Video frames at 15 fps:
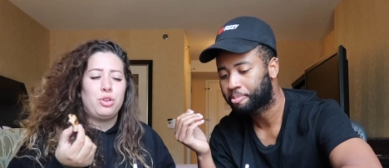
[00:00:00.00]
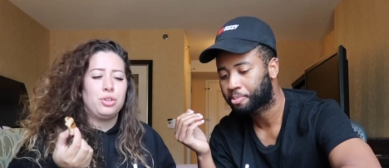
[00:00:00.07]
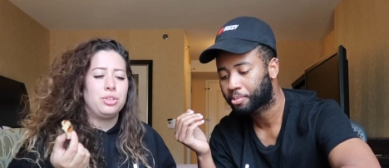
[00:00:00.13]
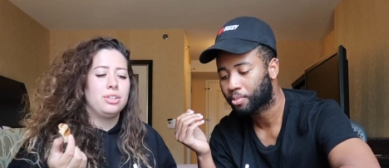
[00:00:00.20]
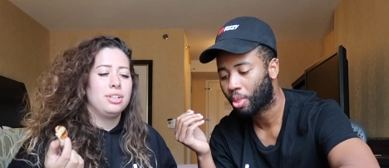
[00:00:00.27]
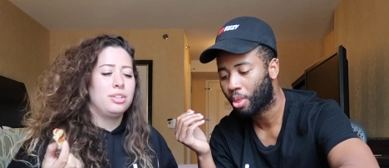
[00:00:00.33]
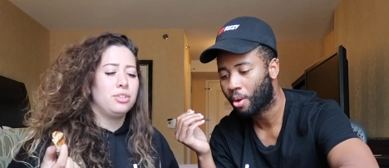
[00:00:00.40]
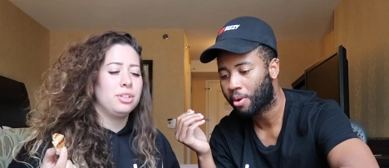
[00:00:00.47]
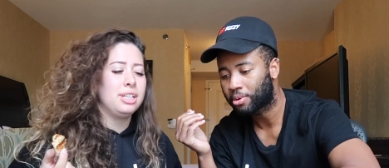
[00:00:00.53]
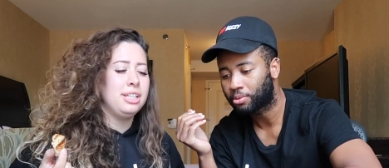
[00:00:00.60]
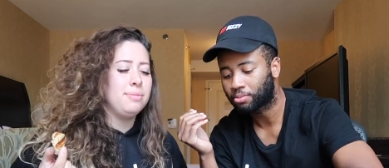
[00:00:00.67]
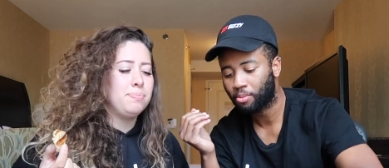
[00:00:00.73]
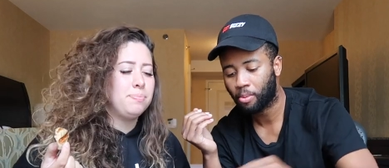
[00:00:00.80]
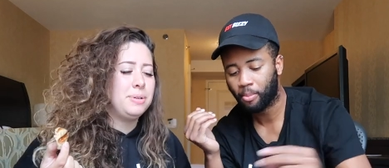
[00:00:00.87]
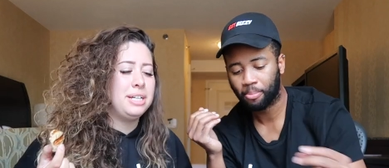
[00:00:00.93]
Speaker 1: They're
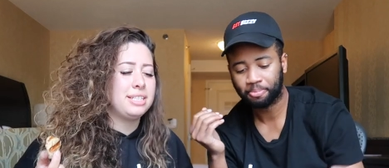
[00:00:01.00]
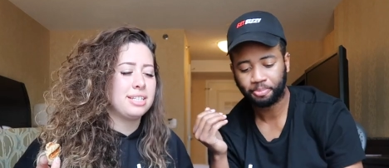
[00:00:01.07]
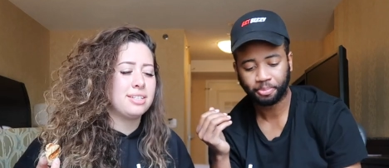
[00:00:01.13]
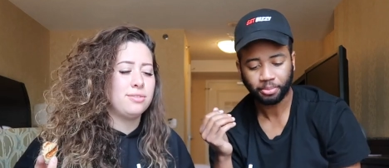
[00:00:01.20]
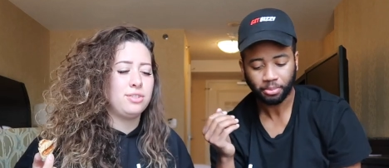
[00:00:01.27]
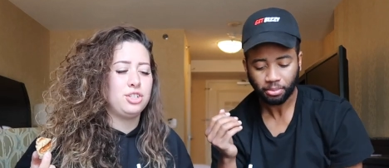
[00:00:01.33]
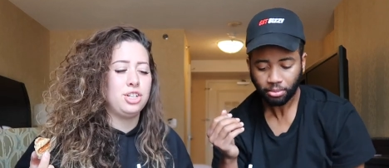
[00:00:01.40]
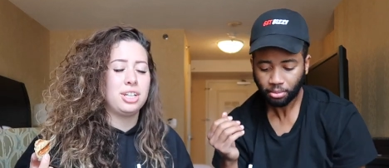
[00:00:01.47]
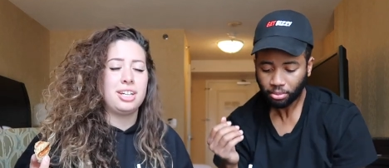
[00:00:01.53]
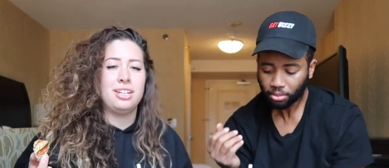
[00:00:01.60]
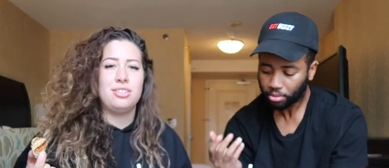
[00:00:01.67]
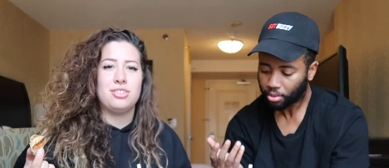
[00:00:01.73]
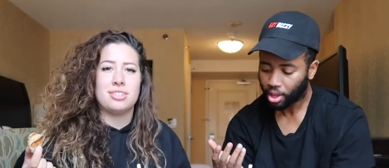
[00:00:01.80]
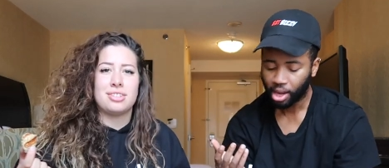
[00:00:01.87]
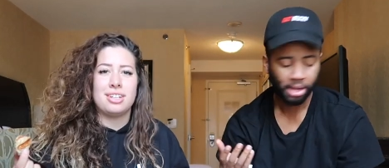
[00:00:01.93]
literally pieces of
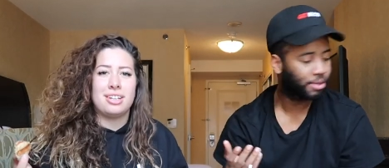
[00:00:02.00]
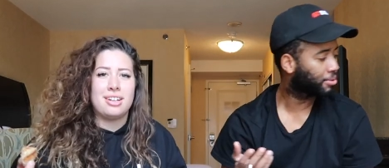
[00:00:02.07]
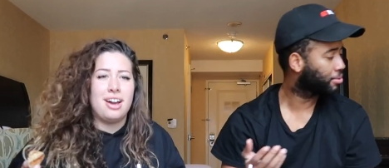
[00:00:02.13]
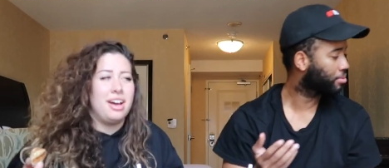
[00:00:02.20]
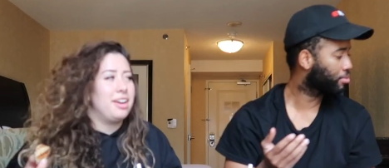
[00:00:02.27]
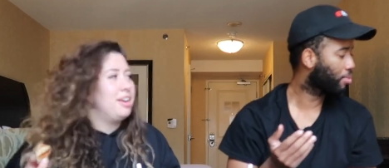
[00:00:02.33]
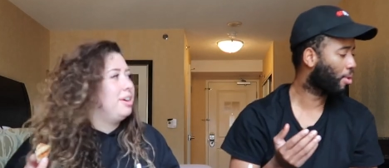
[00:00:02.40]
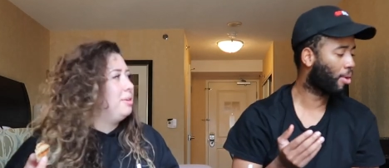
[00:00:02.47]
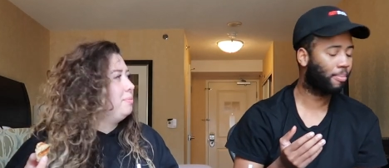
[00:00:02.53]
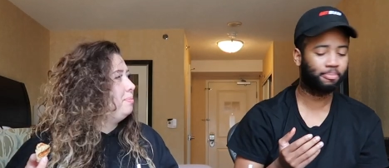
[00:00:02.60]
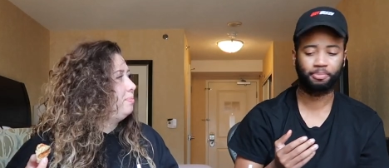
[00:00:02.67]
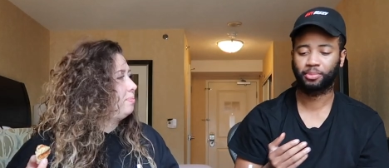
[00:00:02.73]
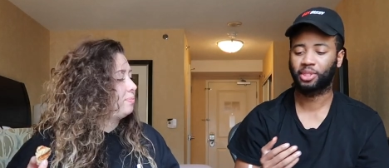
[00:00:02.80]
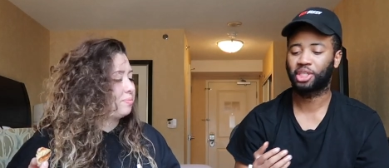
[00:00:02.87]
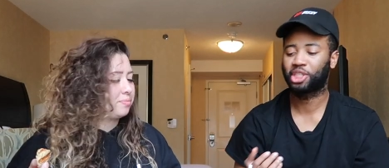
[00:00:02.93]
chicken just like cut
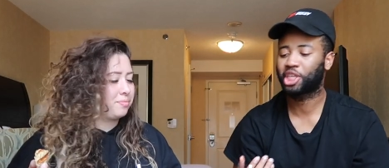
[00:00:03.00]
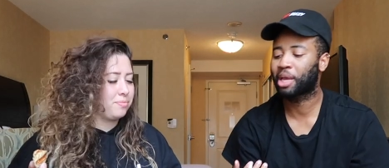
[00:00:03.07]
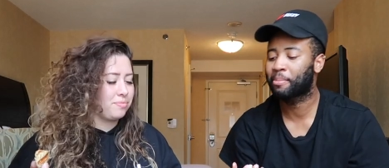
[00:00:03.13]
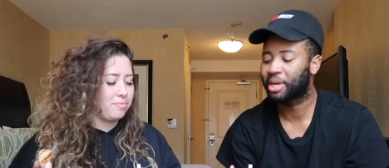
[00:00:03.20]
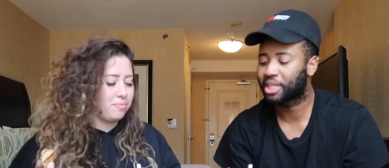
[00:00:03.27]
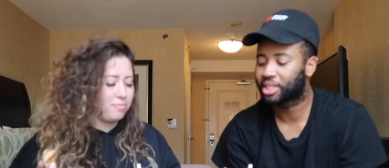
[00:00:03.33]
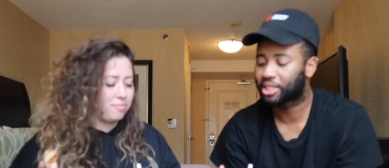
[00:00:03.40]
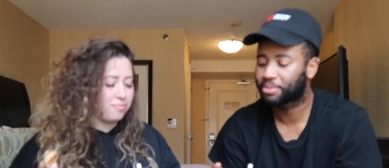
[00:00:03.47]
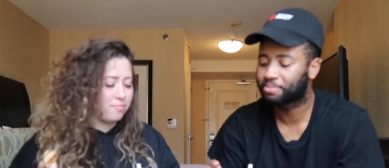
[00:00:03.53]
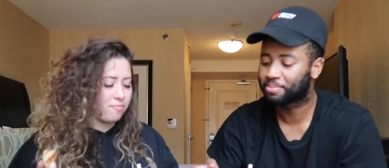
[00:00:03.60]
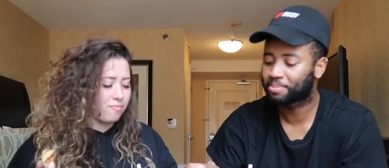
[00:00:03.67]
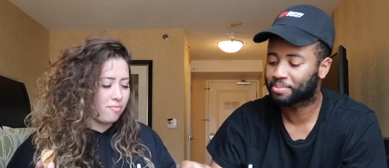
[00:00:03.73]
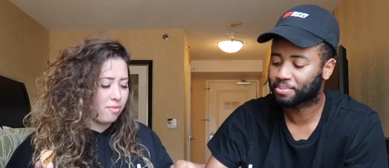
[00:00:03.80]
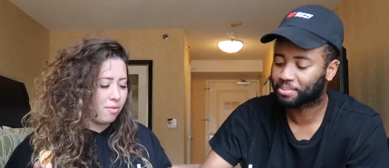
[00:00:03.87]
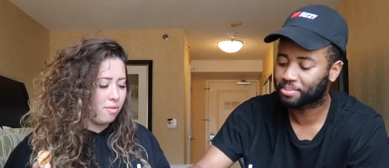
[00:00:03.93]
up.
Speaker 2: Chicken bits.
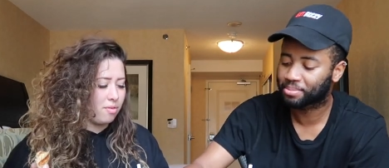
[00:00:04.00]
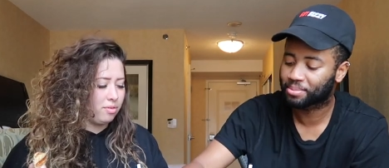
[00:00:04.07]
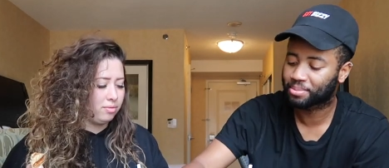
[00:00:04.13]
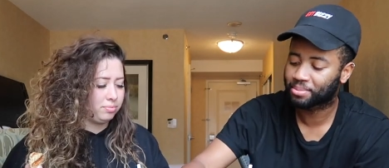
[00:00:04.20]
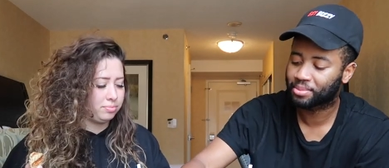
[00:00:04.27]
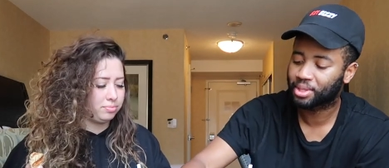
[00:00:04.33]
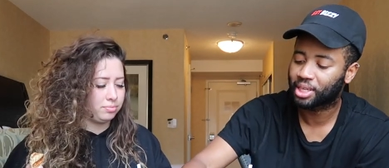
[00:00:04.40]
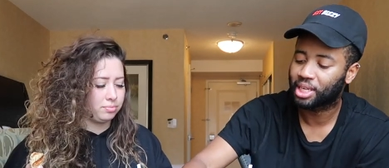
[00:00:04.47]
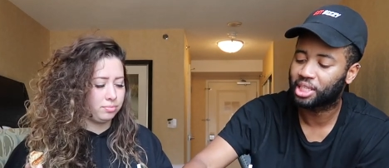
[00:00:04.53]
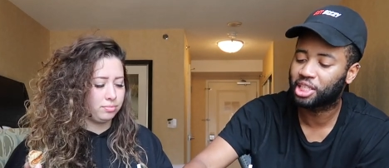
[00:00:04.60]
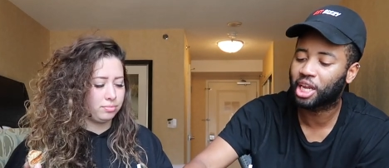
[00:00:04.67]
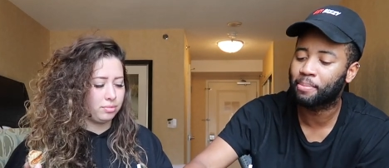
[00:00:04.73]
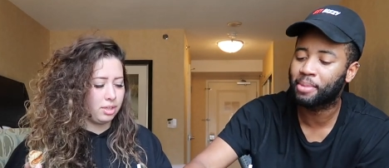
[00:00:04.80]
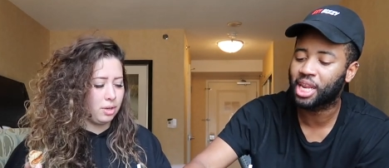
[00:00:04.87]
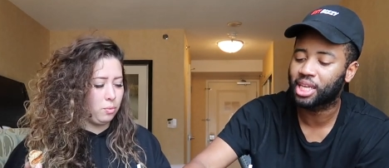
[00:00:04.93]

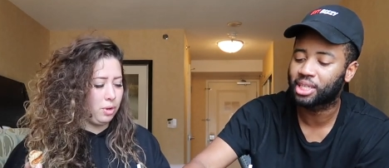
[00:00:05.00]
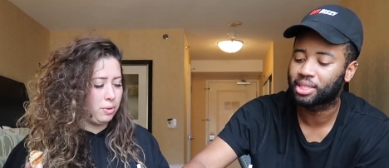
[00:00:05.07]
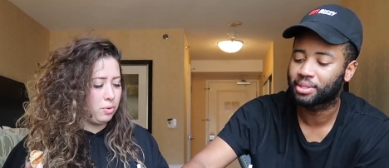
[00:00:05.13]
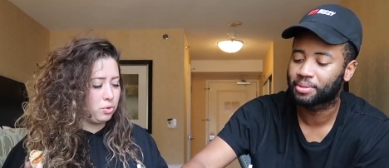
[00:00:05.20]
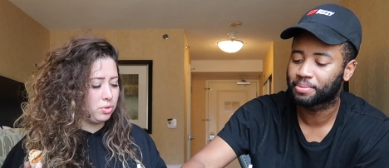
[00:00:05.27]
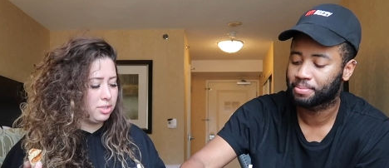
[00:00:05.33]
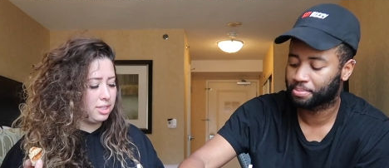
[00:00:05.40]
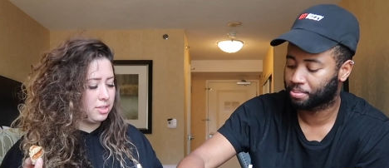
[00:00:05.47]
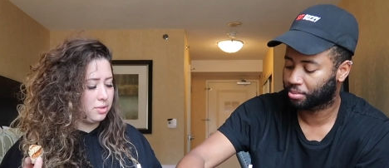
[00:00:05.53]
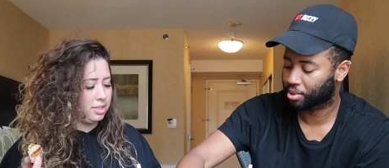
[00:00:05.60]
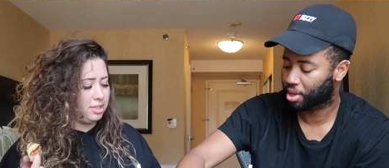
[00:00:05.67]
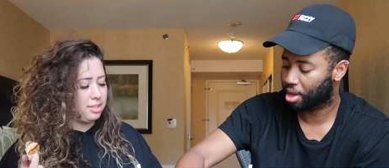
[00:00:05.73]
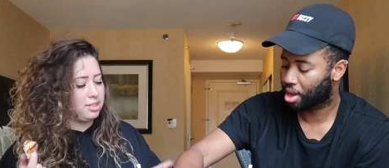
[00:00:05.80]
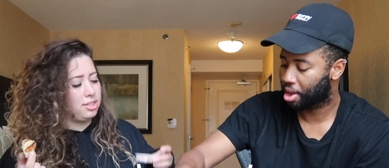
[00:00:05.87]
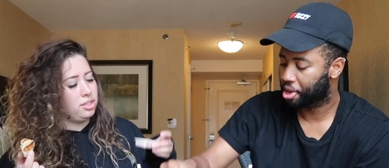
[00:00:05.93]
Chicken bitties. Wait,
Speaker 1: which one's this?
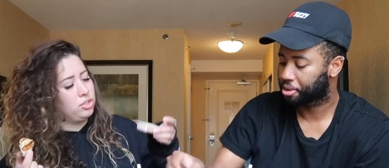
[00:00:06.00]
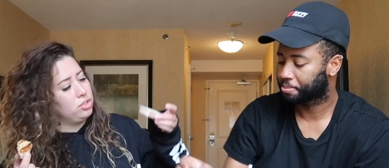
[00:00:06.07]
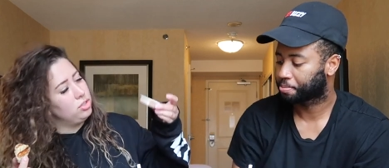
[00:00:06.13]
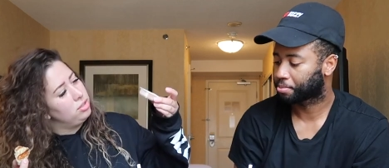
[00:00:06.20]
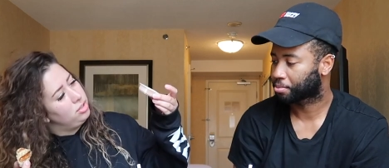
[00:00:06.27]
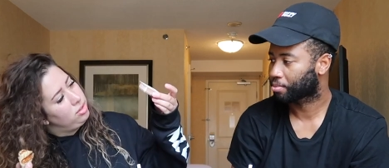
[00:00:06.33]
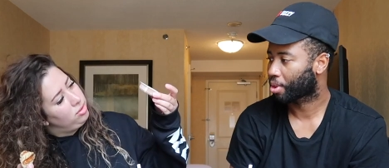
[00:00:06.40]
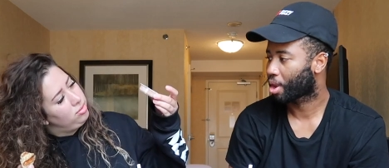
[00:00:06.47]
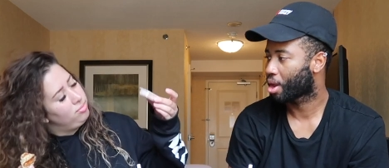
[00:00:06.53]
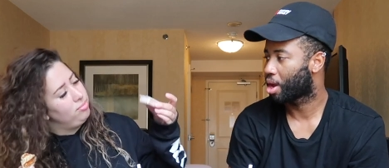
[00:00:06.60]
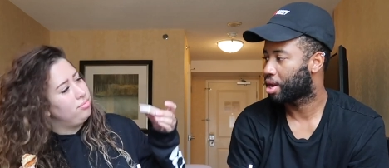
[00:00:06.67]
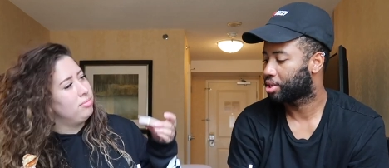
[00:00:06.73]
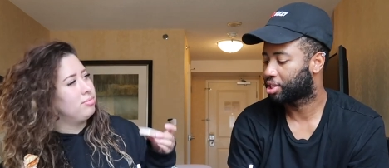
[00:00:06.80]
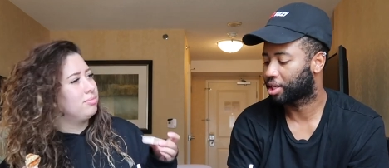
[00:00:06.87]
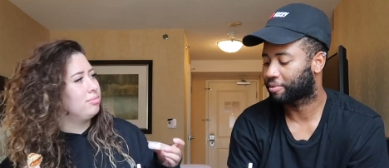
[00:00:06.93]
Is this the
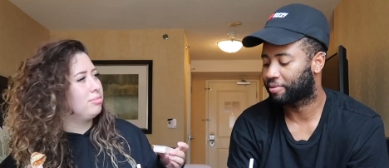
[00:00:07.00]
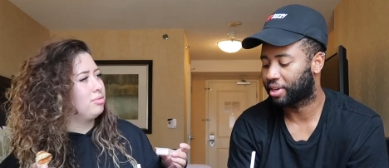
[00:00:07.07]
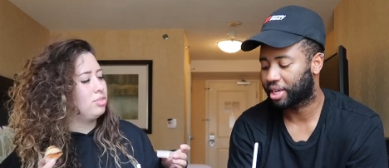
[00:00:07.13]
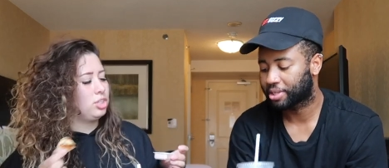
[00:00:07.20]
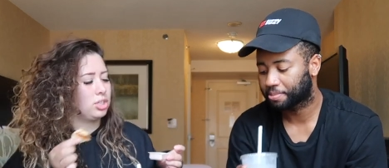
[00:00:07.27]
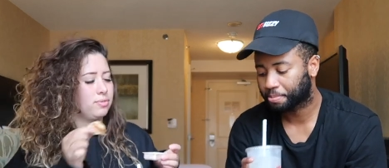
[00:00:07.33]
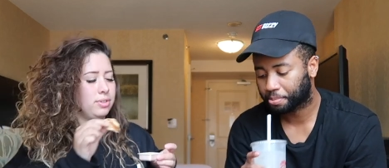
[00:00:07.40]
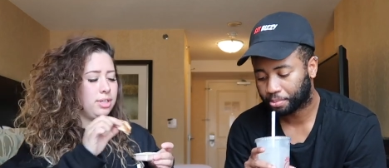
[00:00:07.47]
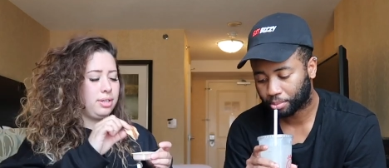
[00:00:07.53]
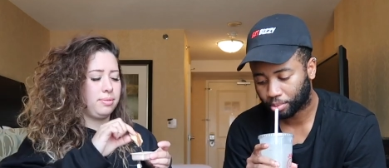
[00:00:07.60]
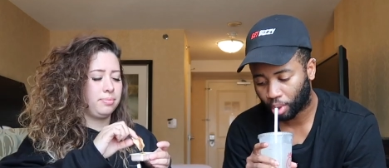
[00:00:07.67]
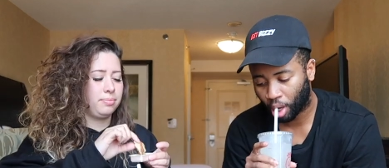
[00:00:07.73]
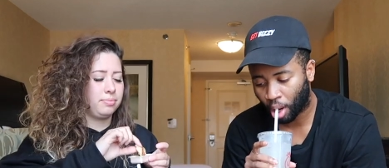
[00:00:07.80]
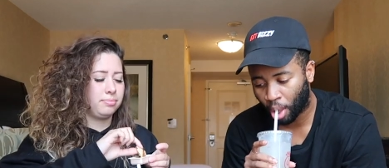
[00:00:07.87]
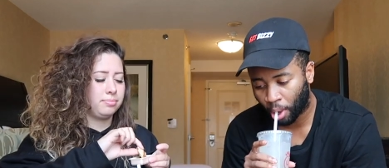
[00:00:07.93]
Chick-fil-A? Chick-fil-A?
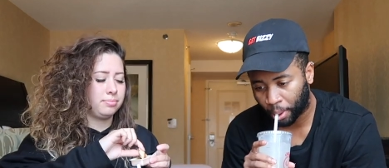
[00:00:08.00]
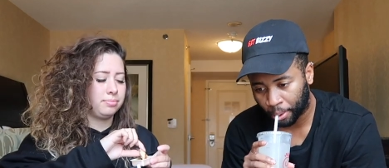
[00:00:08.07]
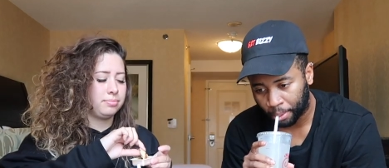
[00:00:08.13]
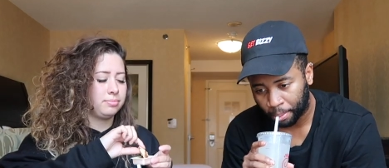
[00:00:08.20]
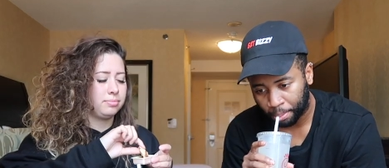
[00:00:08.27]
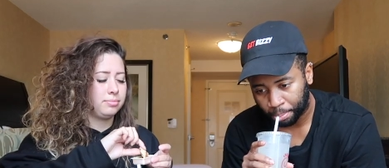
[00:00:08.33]
Speaker 2: Mm-hmm.